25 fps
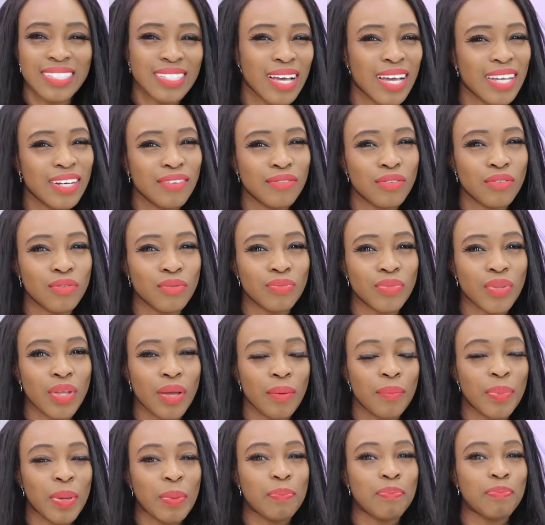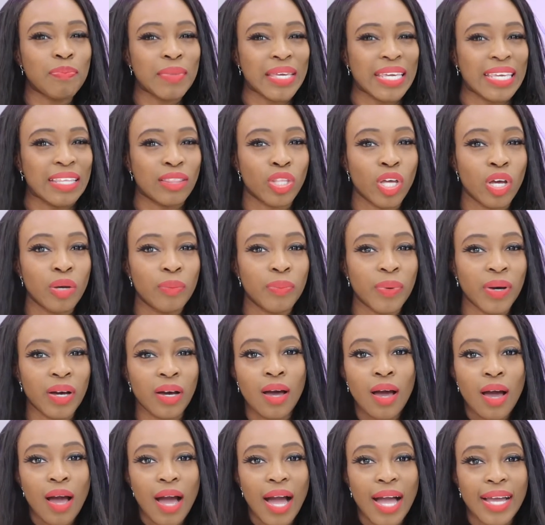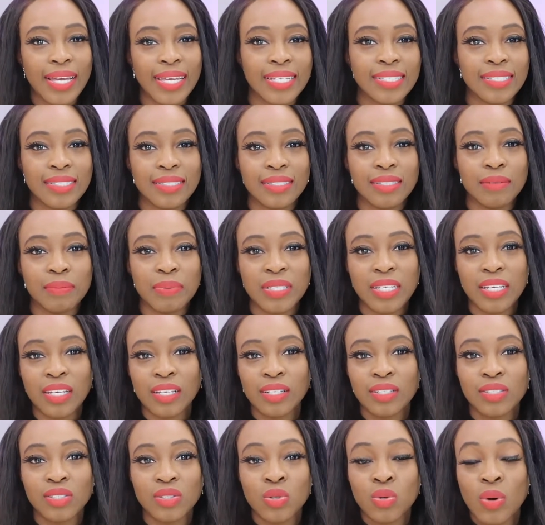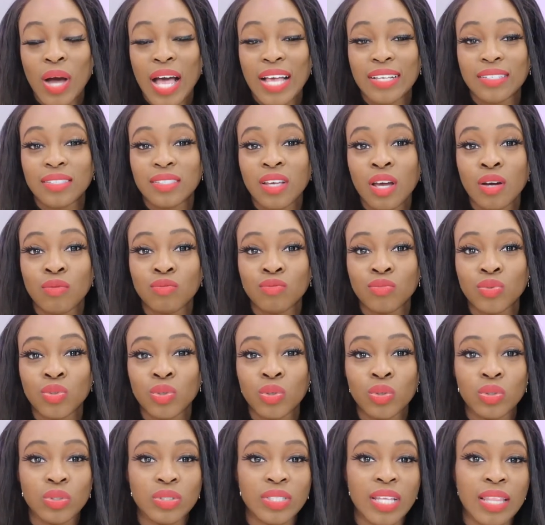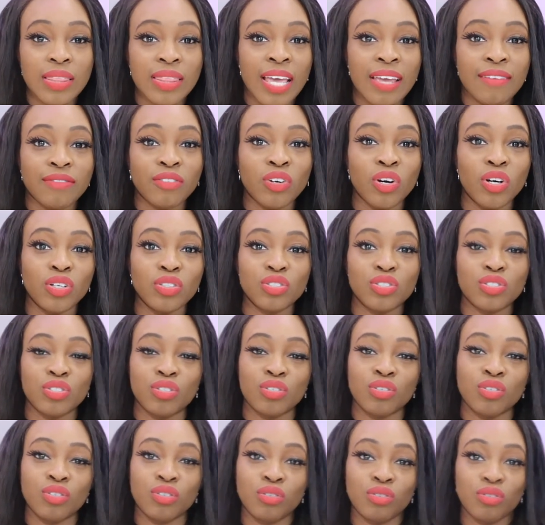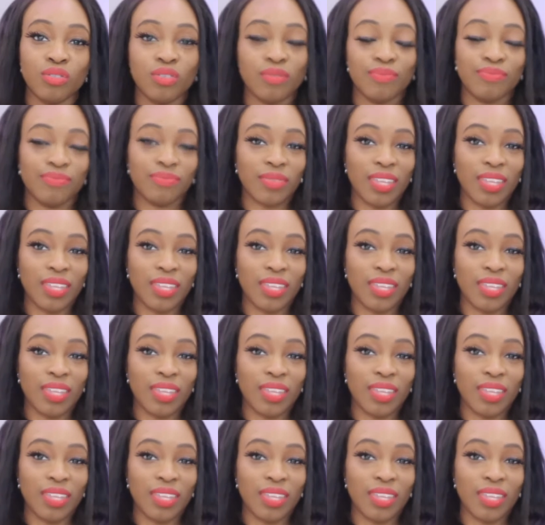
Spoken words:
kind of a bit mean though, but I guess the particular school has certain rules that they've got to